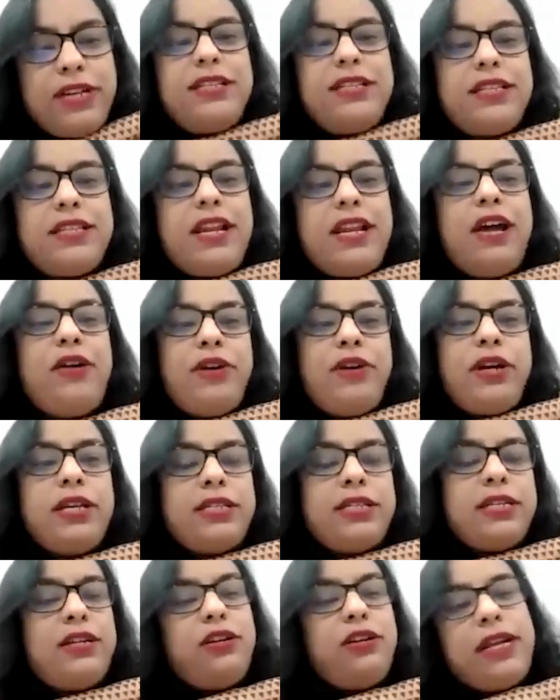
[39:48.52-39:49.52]
it is cloud data
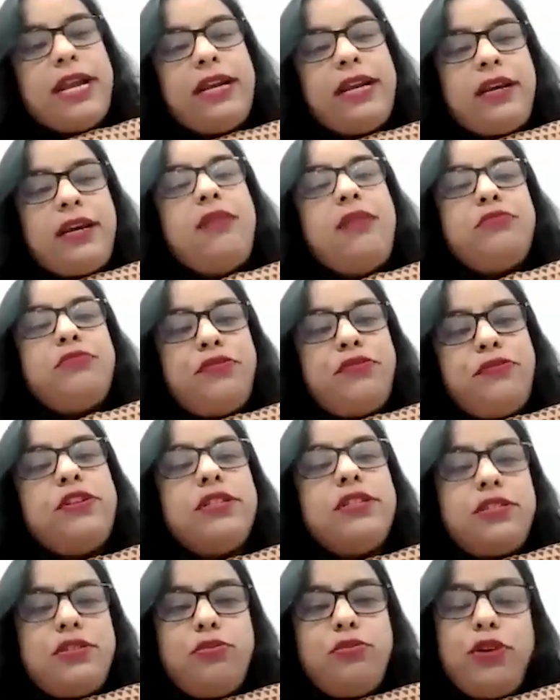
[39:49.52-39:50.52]
center, that comes
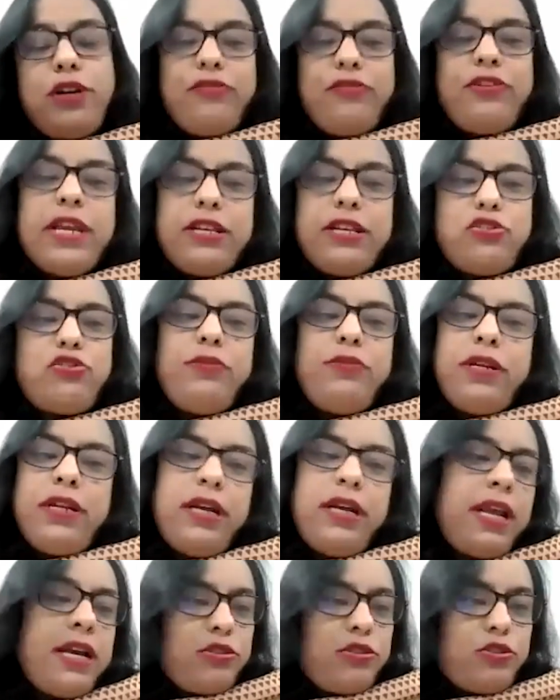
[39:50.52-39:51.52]
first. So whatever has to be
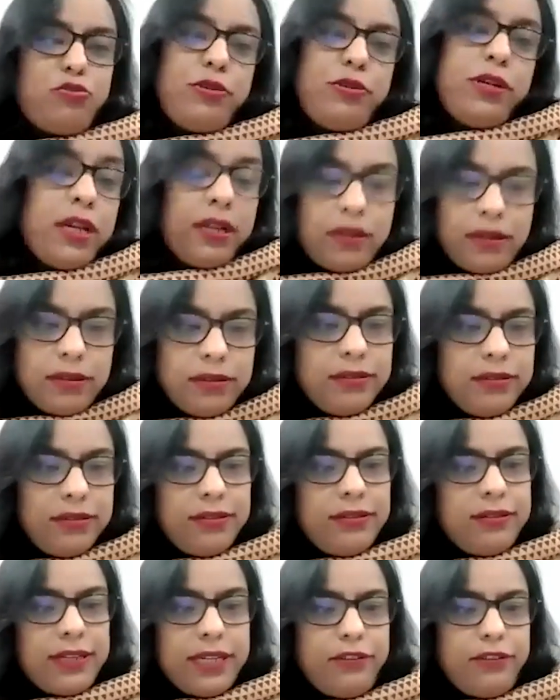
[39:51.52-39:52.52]
done,
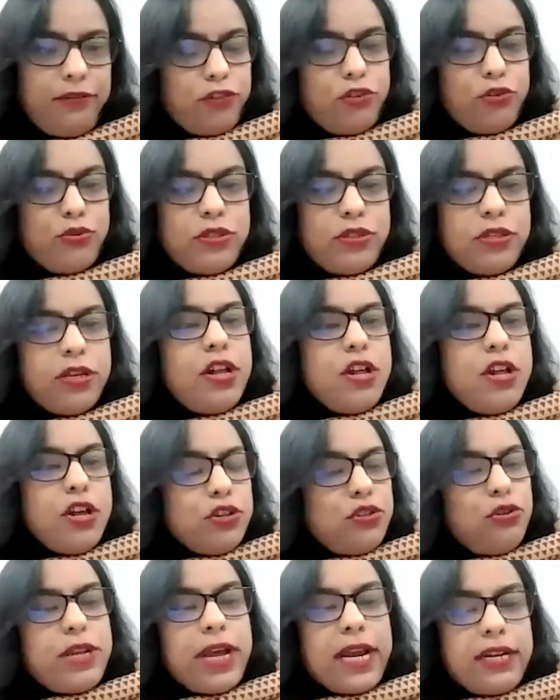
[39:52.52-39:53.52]
right, for those.
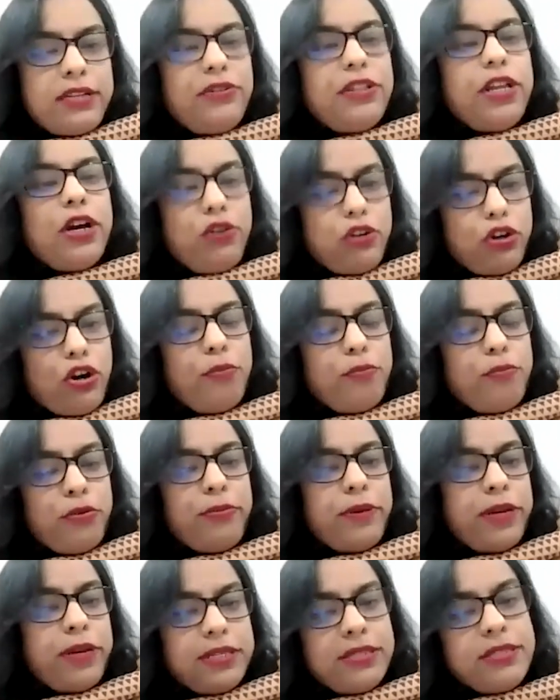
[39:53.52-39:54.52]
So that's without
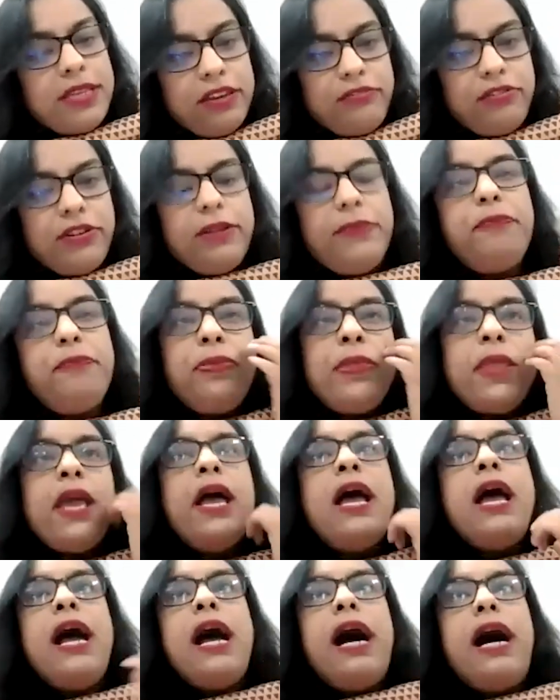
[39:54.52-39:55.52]
compromise given.
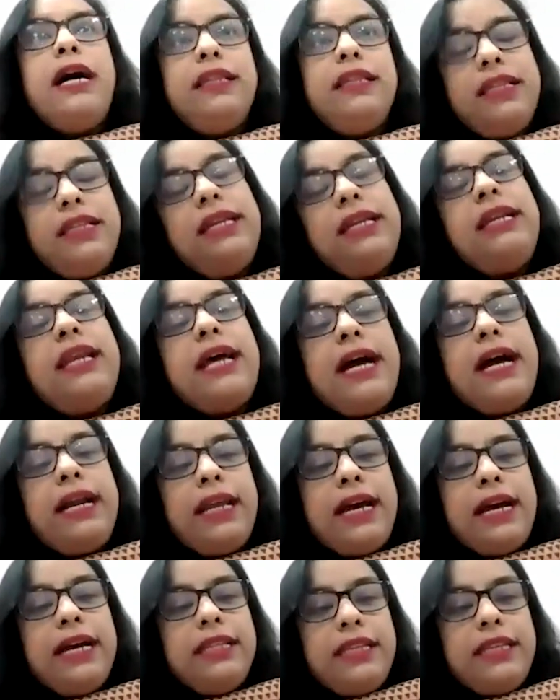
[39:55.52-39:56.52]
Other than that,
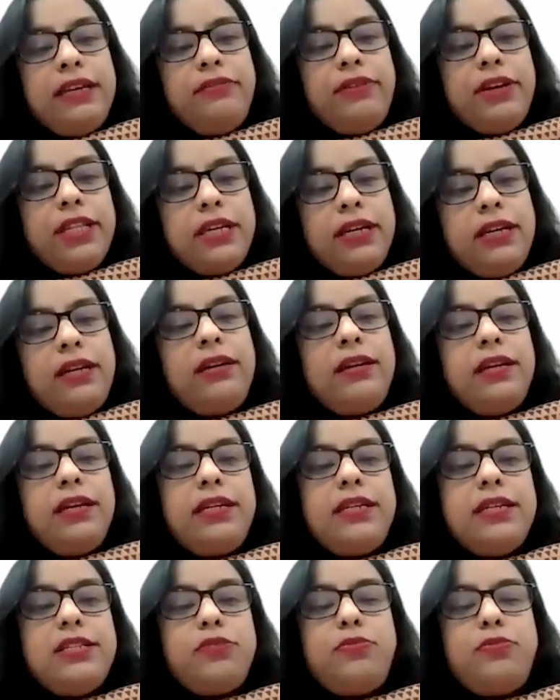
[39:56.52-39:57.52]
I think whether
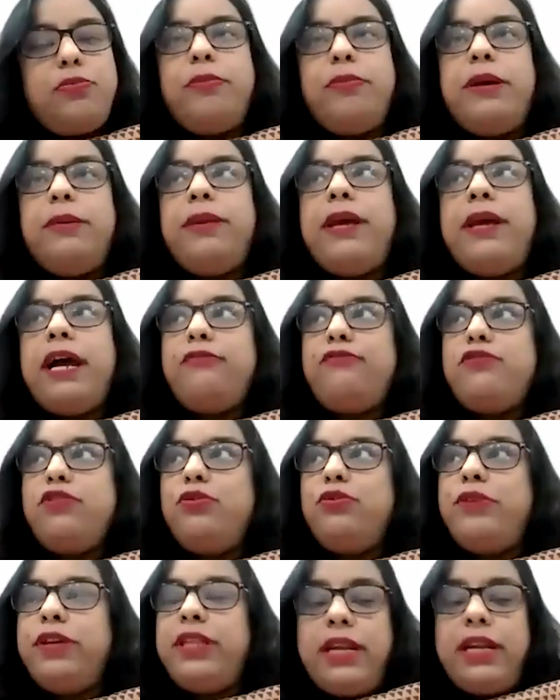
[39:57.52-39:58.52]
it is probably I have to do,
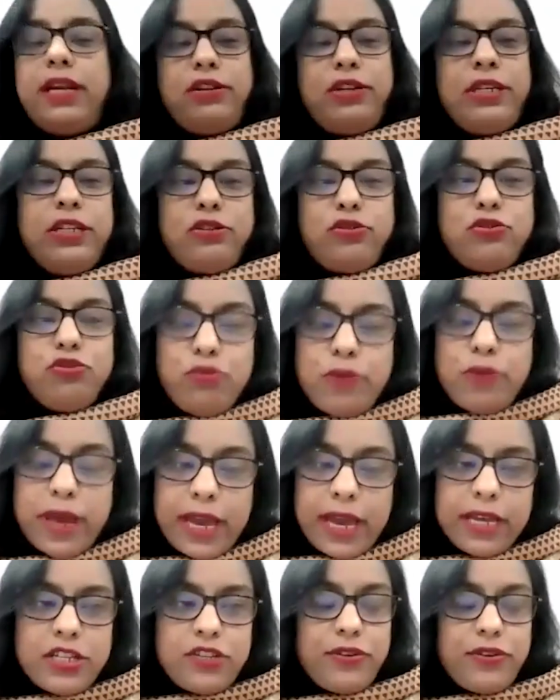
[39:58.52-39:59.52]
whether I need to do
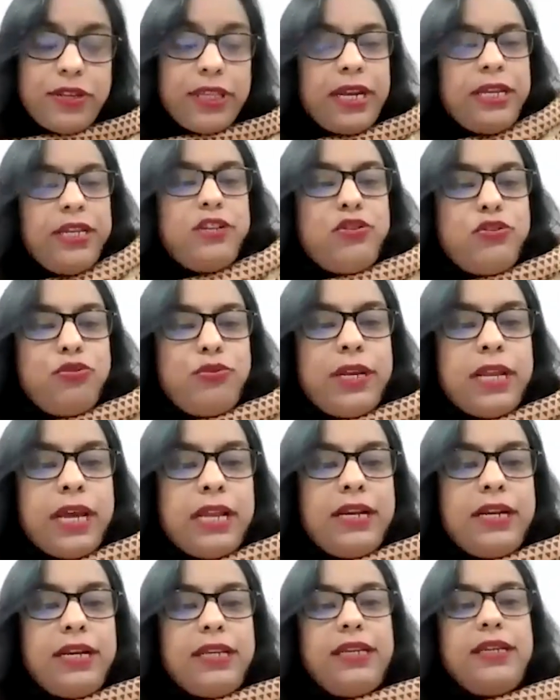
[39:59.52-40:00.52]
edge, whether I need to do
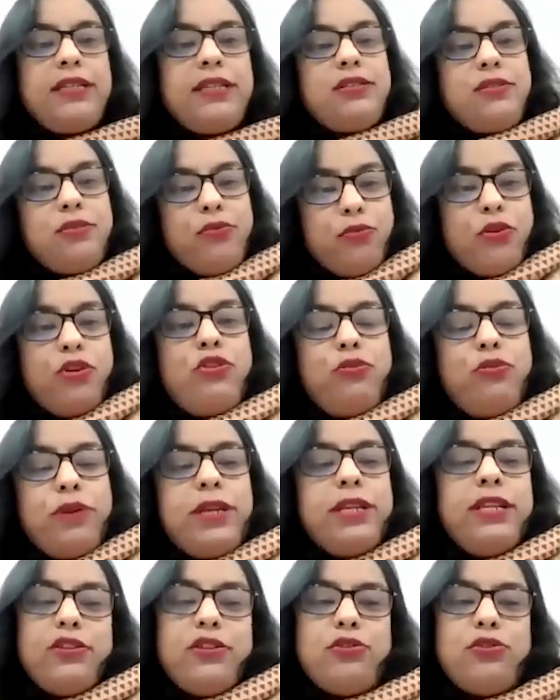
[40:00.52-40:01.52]
analytics, what do I
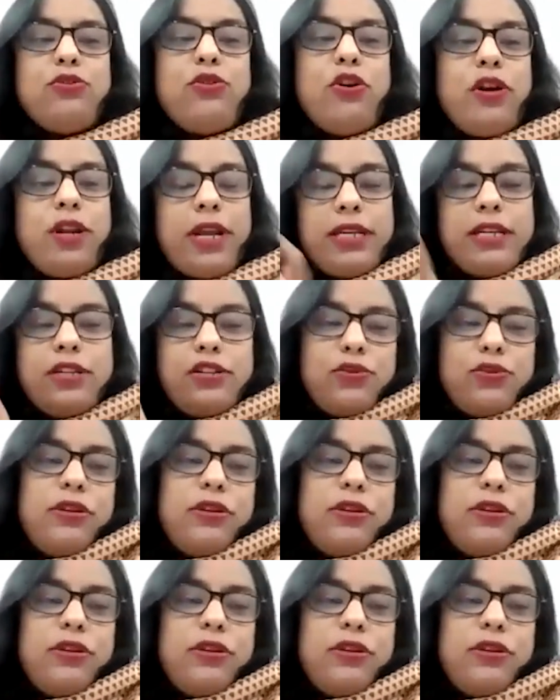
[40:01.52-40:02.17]
need to do, or I need to